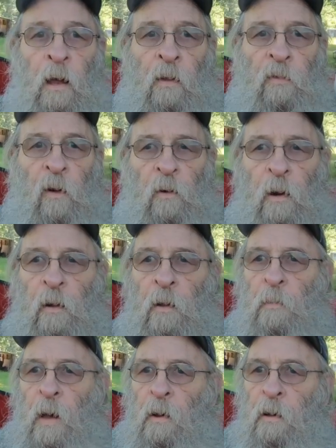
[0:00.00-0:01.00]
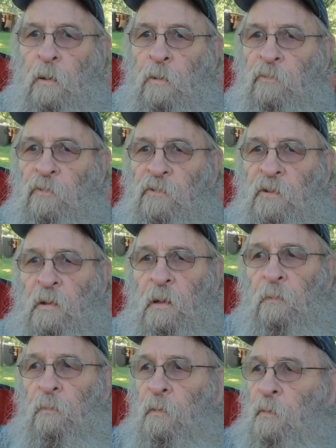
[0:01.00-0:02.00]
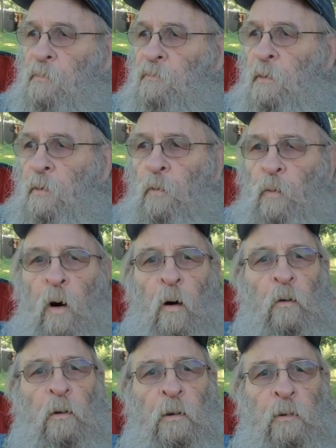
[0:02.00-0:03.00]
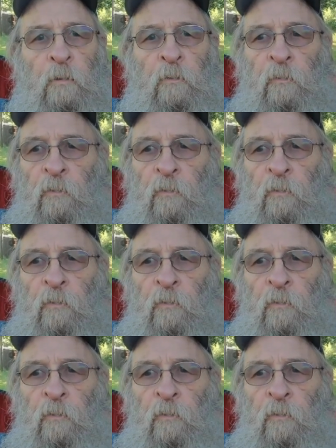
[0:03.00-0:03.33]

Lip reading: Thought I'd come out here and sit instead of walking and